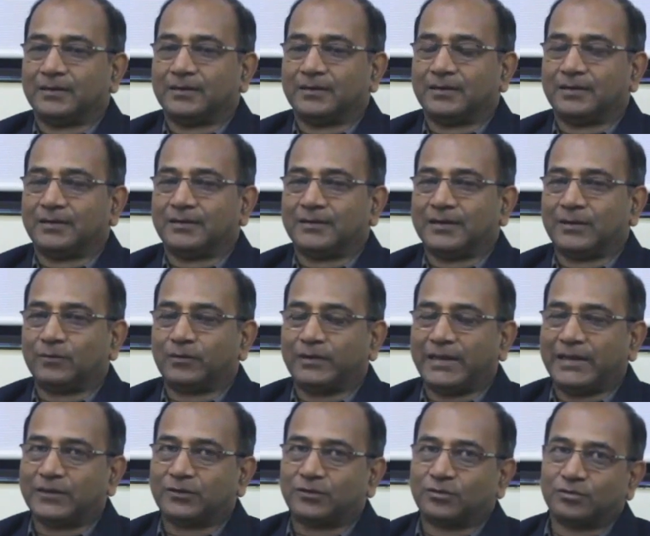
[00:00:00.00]
And I would
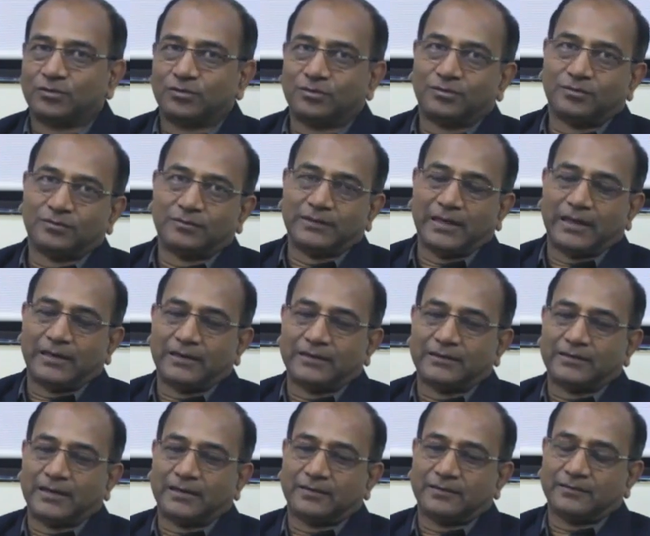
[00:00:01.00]
like to narrate
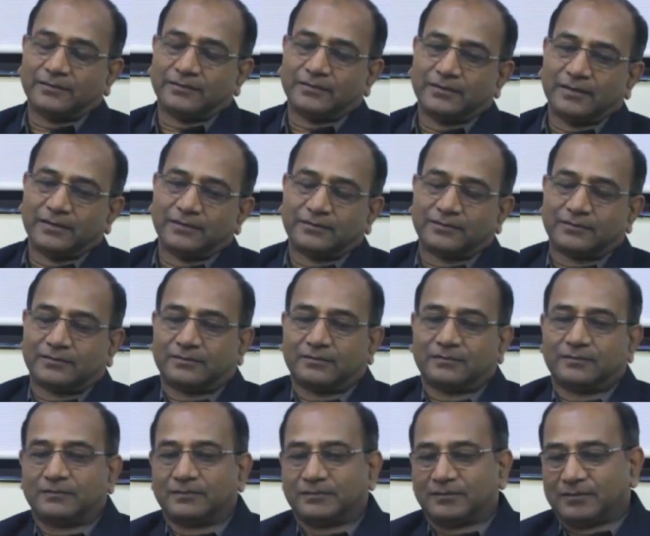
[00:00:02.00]
that incident.
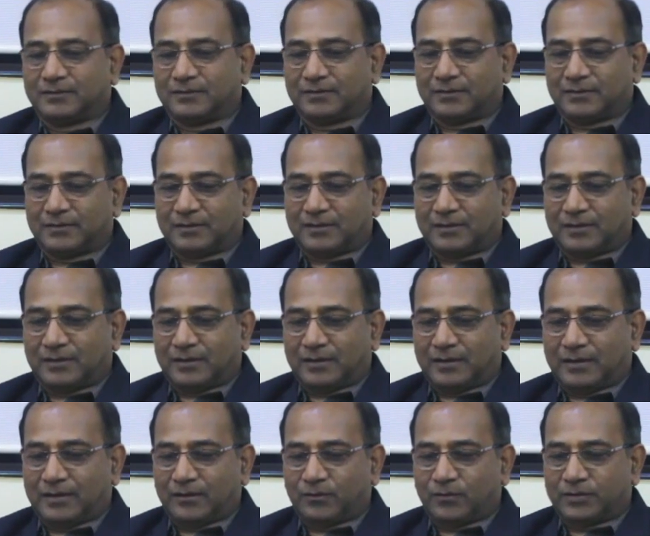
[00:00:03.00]

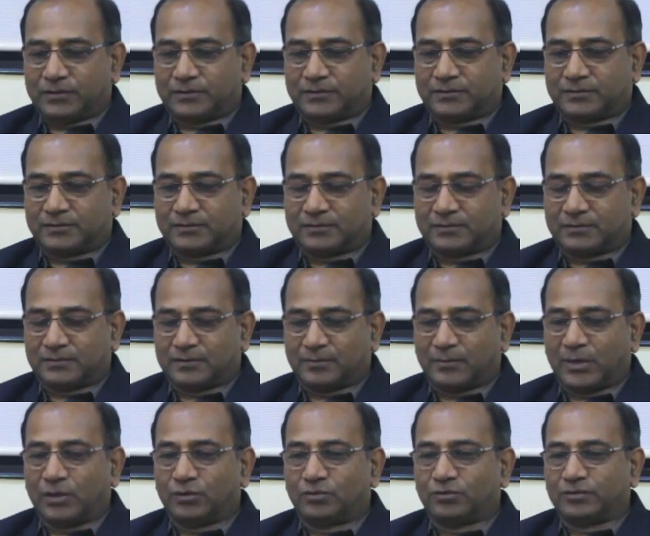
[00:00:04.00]
I was
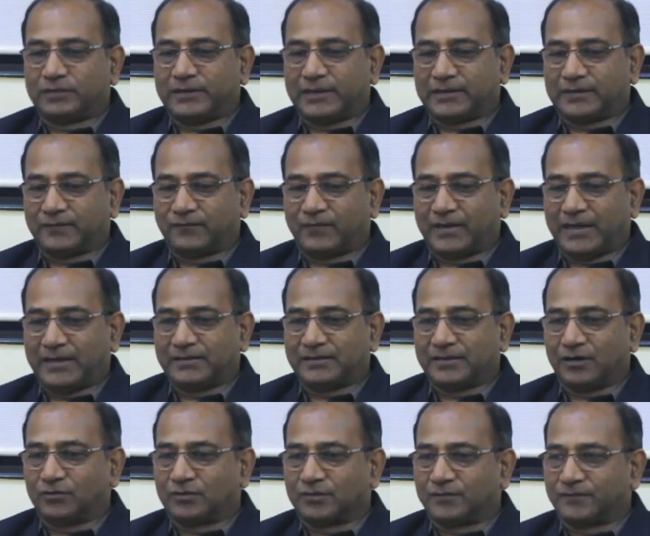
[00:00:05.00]
about to take a flight
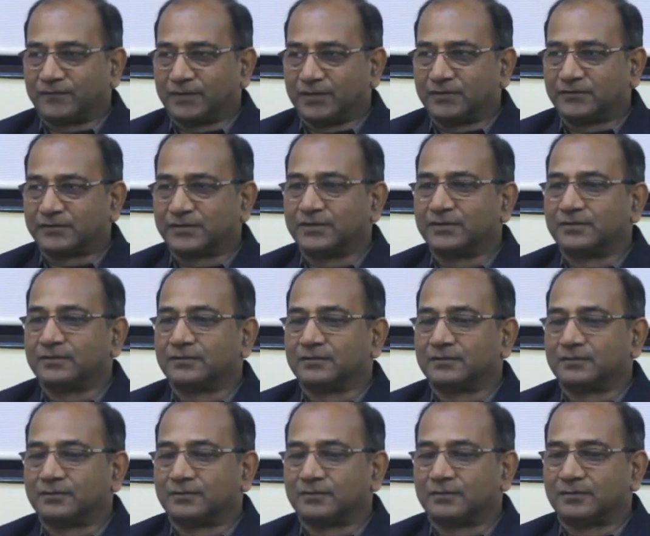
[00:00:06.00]
out of country,
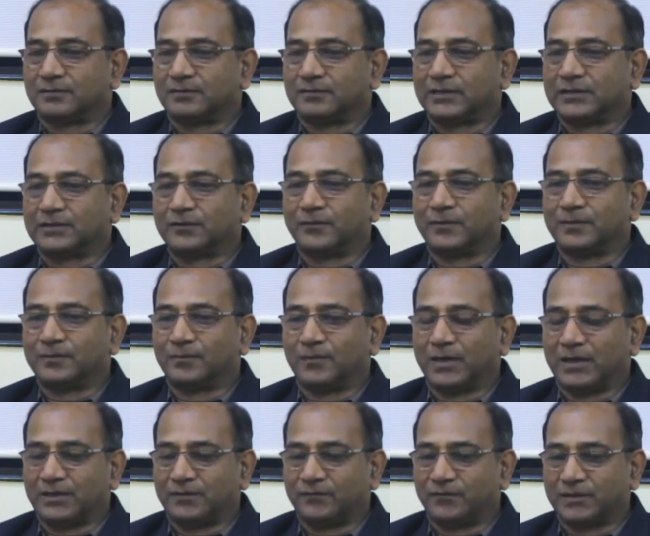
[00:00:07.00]
and that was
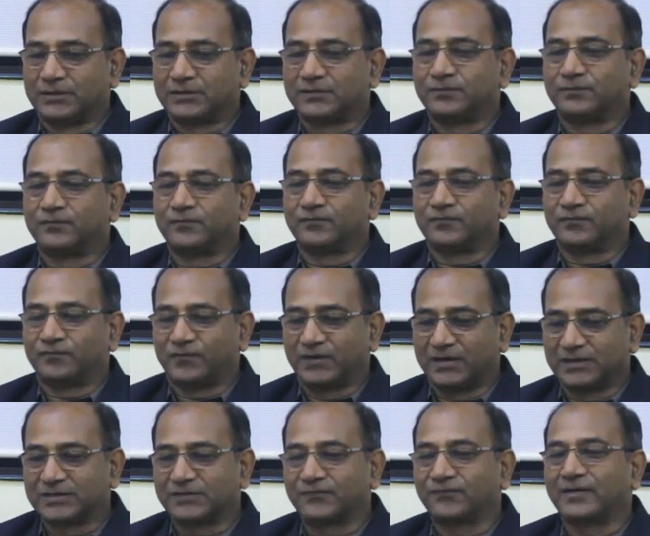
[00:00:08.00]
my
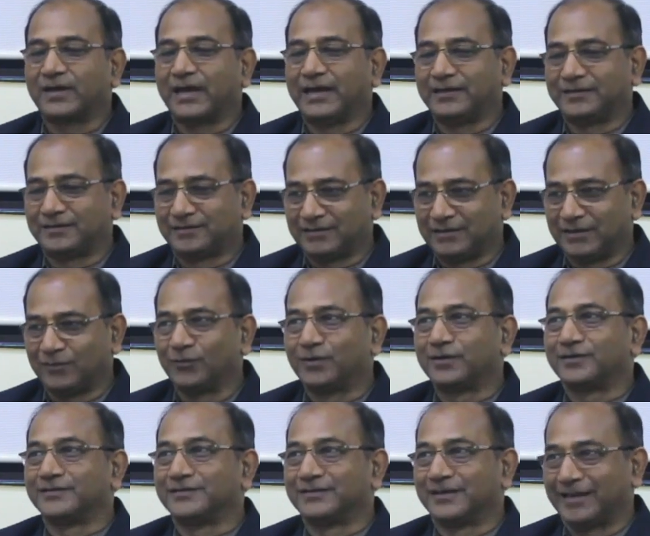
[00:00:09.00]
first flight
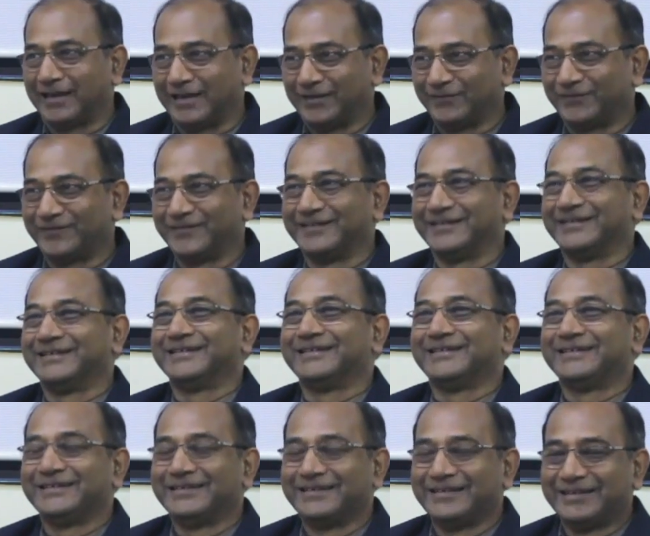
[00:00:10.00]
ever in the life.
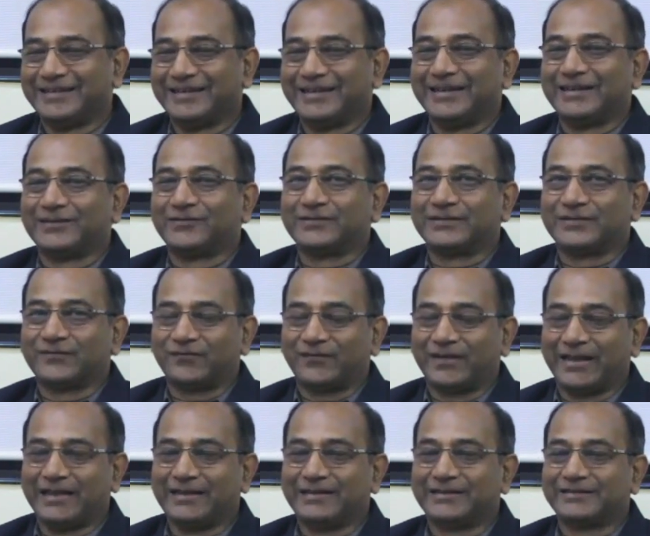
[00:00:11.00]
It was a
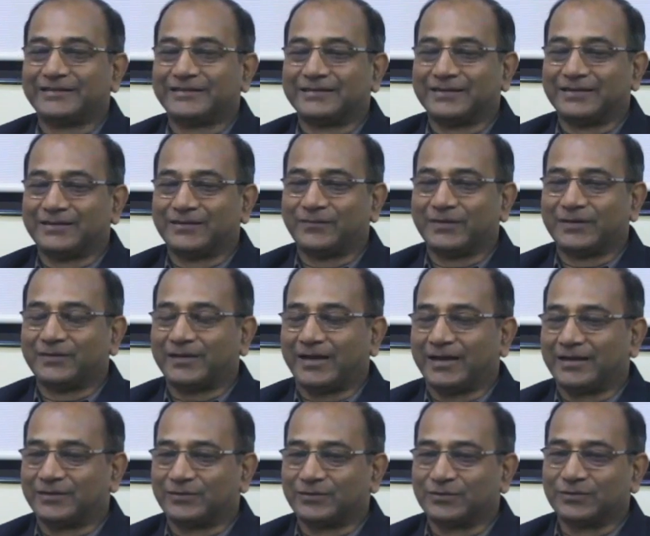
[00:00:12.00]
flight where I
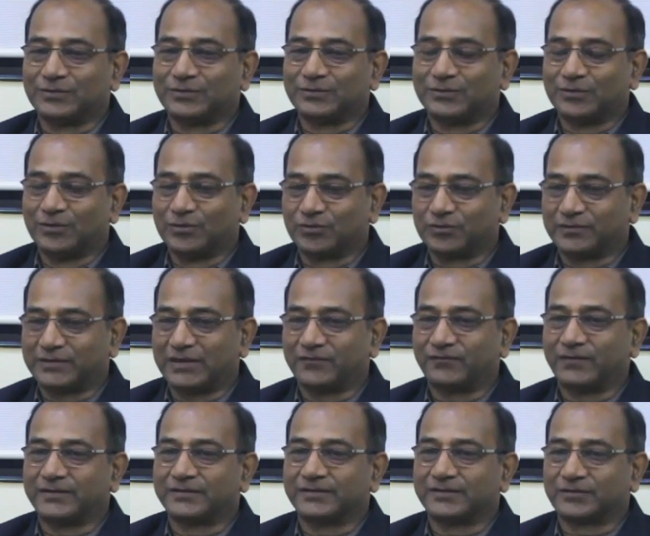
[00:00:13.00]
had to go to San
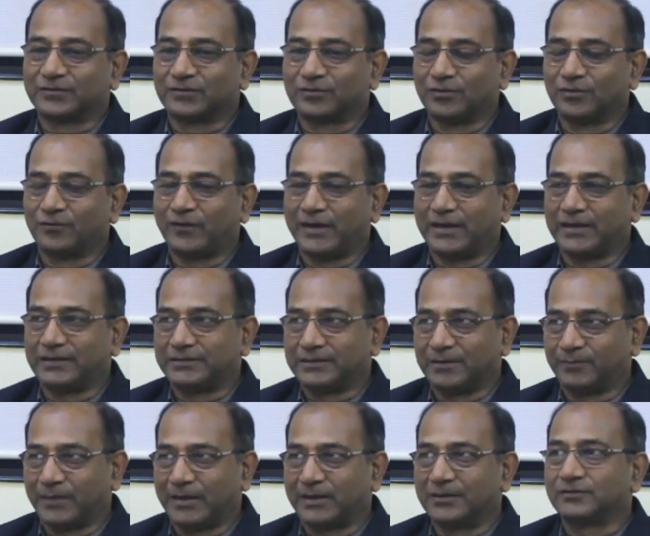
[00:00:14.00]
Francisco via
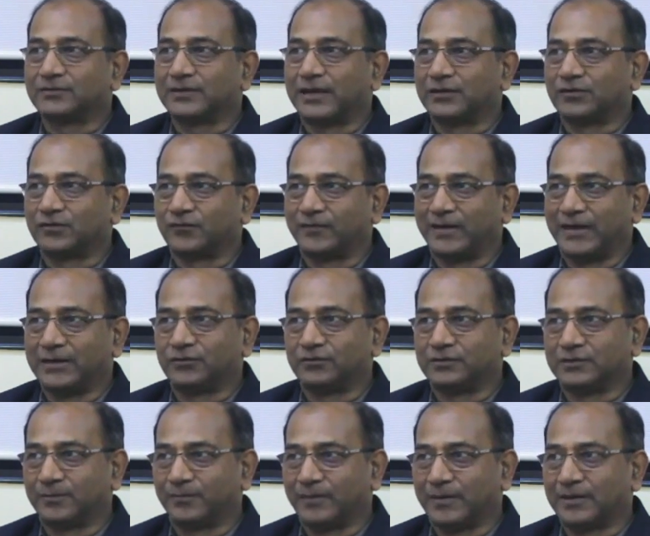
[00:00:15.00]
Japan. So I had to fly to
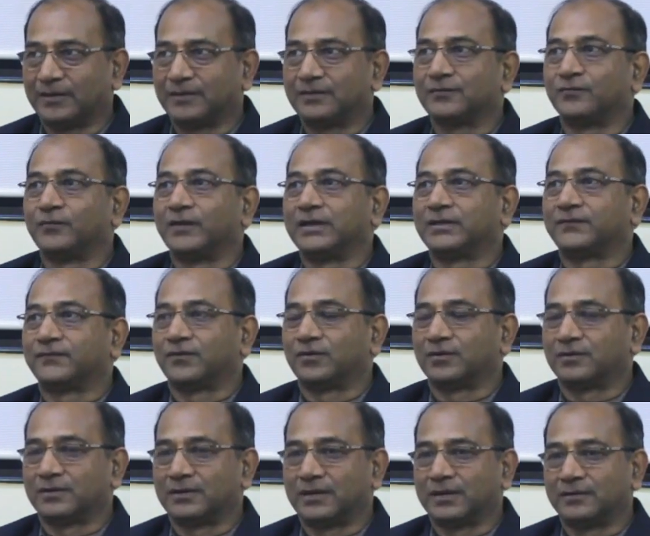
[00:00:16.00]
Japan, wait
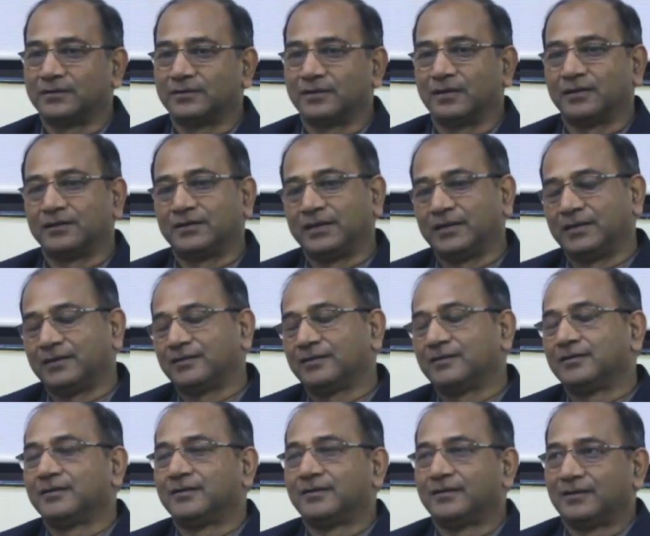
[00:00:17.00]
for a day,
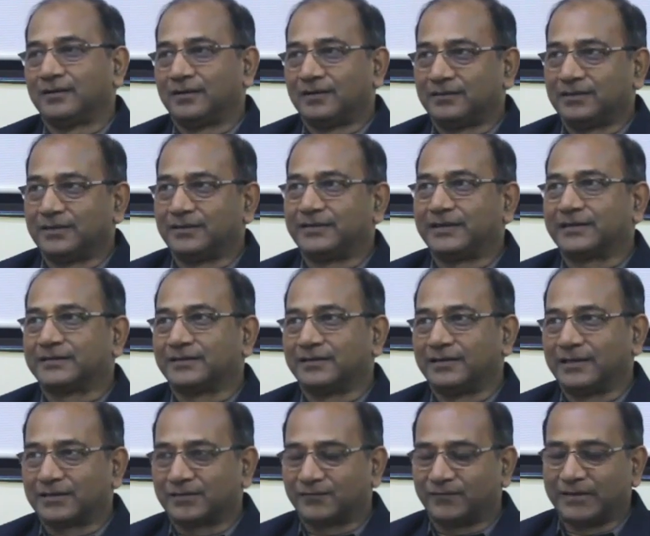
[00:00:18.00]
and then take the
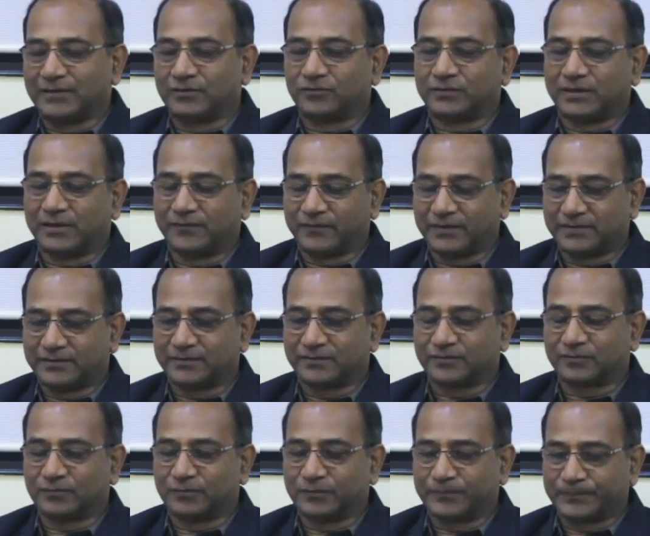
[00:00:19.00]
next flight to San
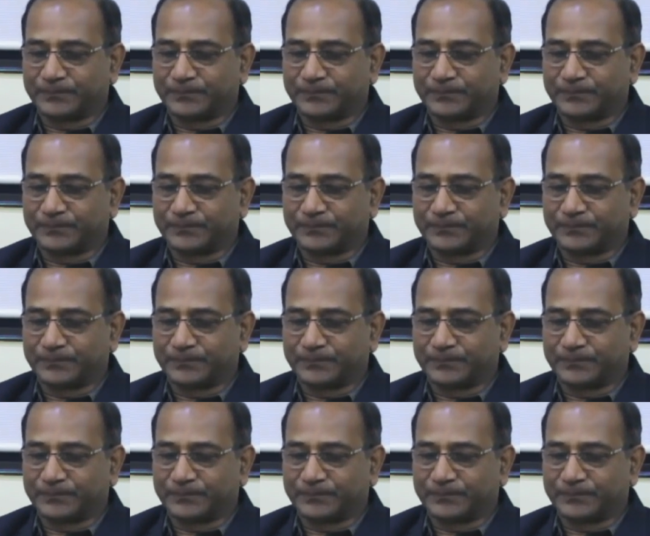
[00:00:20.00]
Francisco.